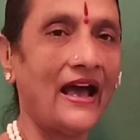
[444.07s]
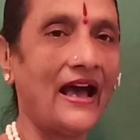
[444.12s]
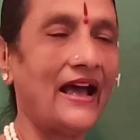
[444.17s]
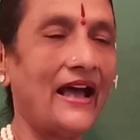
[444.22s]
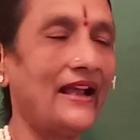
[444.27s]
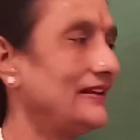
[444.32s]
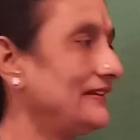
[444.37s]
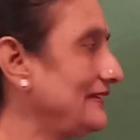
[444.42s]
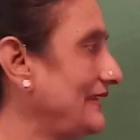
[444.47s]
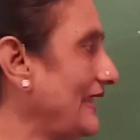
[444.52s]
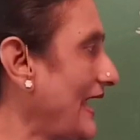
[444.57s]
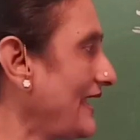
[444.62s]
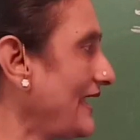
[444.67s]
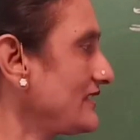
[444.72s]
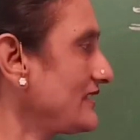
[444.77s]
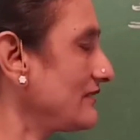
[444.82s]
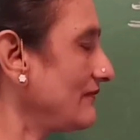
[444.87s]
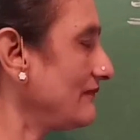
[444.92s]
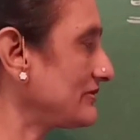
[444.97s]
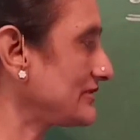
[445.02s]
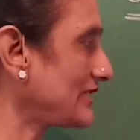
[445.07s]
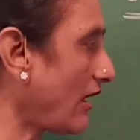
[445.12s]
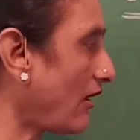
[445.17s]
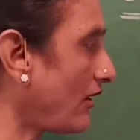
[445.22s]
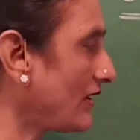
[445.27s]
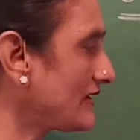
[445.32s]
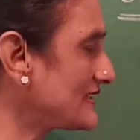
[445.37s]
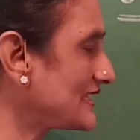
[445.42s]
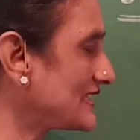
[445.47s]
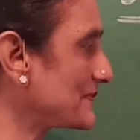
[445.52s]
and that
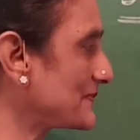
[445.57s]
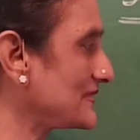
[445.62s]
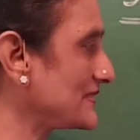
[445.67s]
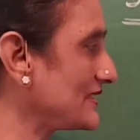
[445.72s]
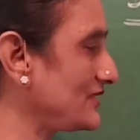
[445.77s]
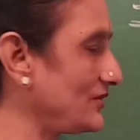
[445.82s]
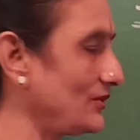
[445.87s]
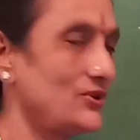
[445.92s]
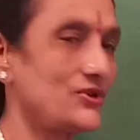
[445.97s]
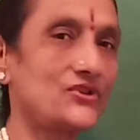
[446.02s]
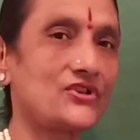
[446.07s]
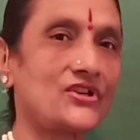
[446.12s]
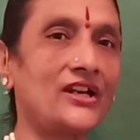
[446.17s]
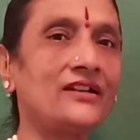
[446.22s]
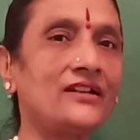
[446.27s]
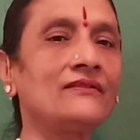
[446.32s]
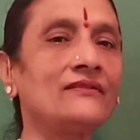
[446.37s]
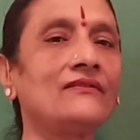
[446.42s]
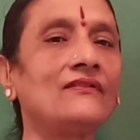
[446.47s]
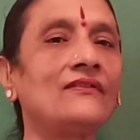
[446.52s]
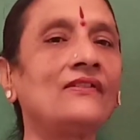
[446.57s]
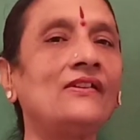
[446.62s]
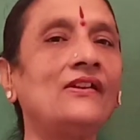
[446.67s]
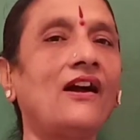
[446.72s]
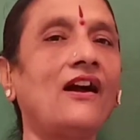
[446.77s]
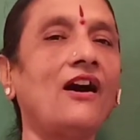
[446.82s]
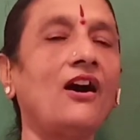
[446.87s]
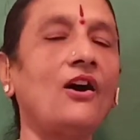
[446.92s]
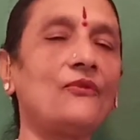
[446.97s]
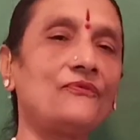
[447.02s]
on substitution
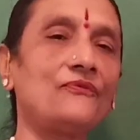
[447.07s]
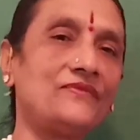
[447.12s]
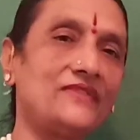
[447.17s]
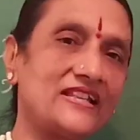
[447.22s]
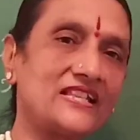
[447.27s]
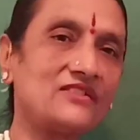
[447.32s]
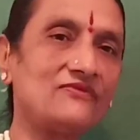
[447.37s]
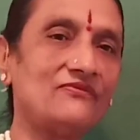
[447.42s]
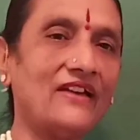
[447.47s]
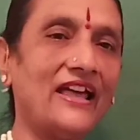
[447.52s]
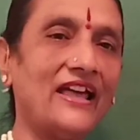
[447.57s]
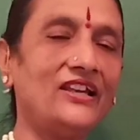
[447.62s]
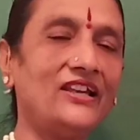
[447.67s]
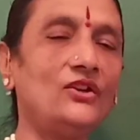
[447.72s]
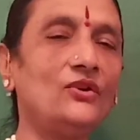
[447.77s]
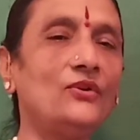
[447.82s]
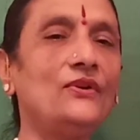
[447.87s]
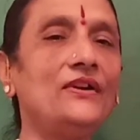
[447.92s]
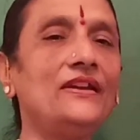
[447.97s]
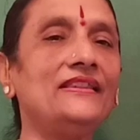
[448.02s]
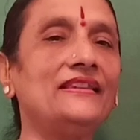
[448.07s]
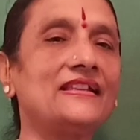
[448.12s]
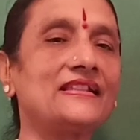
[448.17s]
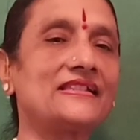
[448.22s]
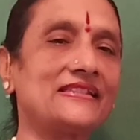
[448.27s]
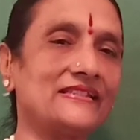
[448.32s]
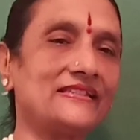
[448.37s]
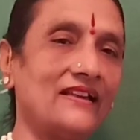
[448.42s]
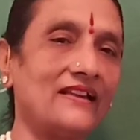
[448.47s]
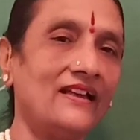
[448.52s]
of this value in
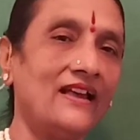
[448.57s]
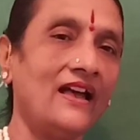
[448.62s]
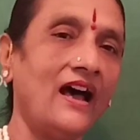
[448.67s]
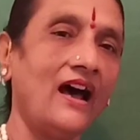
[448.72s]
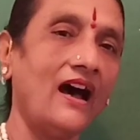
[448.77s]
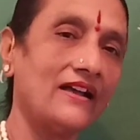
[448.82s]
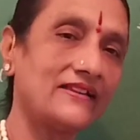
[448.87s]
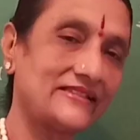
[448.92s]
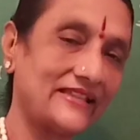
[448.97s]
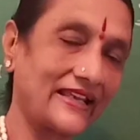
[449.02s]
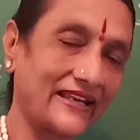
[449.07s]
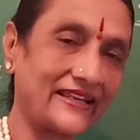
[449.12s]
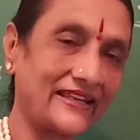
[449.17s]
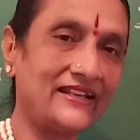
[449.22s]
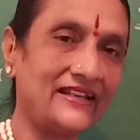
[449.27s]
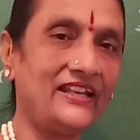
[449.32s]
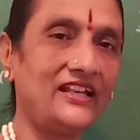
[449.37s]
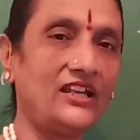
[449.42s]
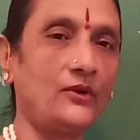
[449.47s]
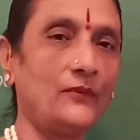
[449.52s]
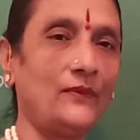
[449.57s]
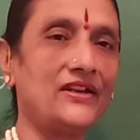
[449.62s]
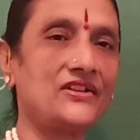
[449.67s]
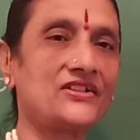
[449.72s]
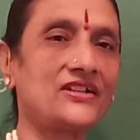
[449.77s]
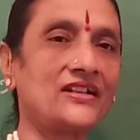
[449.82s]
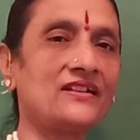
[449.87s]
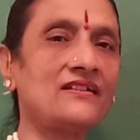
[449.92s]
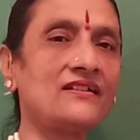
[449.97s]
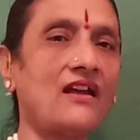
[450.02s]
this second
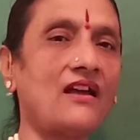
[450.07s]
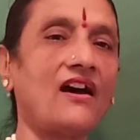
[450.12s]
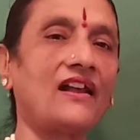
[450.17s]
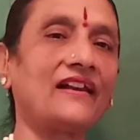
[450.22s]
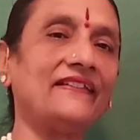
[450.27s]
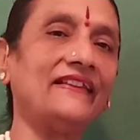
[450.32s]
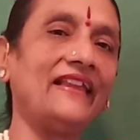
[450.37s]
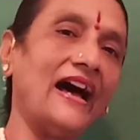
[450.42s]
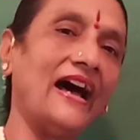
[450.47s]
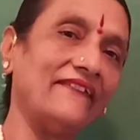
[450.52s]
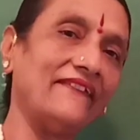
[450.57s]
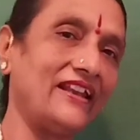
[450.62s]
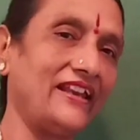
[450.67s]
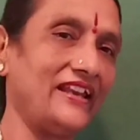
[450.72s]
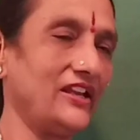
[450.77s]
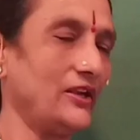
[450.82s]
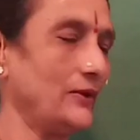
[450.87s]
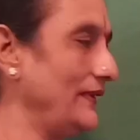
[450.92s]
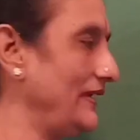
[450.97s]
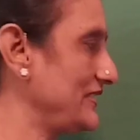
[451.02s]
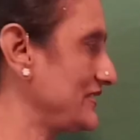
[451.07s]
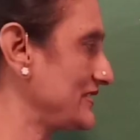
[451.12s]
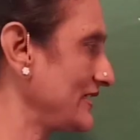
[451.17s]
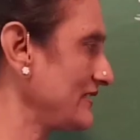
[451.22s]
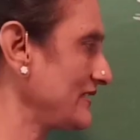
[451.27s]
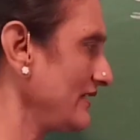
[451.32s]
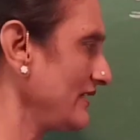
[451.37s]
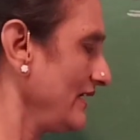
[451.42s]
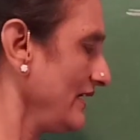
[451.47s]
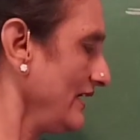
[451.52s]
equation or the other equation,